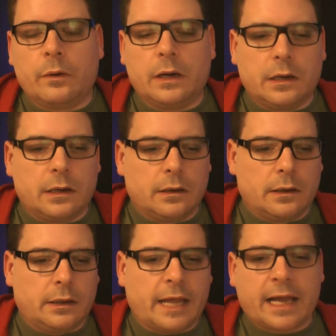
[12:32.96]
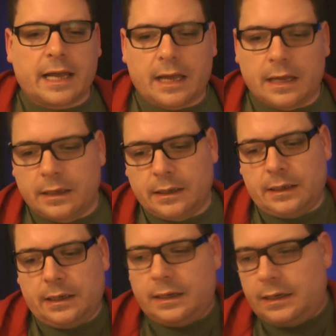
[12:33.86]
we lack
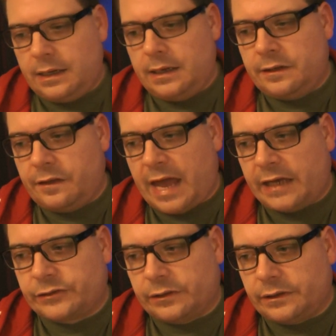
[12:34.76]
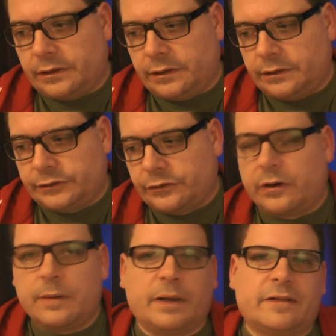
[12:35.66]
in the actual
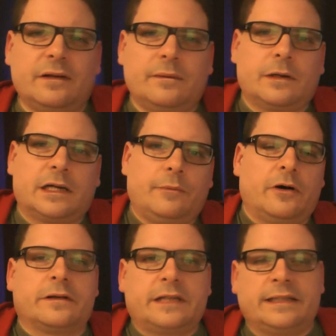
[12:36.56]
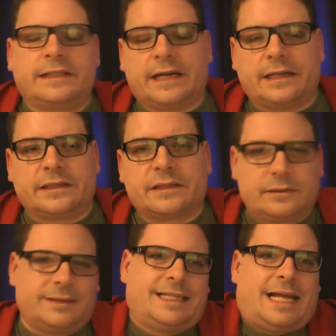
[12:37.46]
story, but come on, 10 seconds.
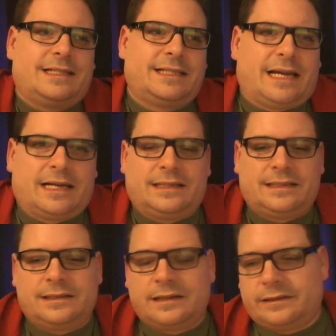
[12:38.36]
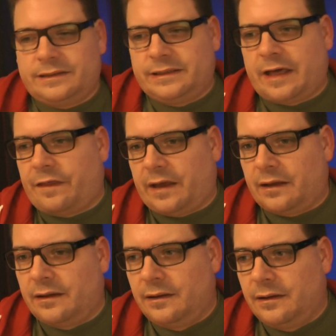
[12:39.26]
10 seconds, that's nothing.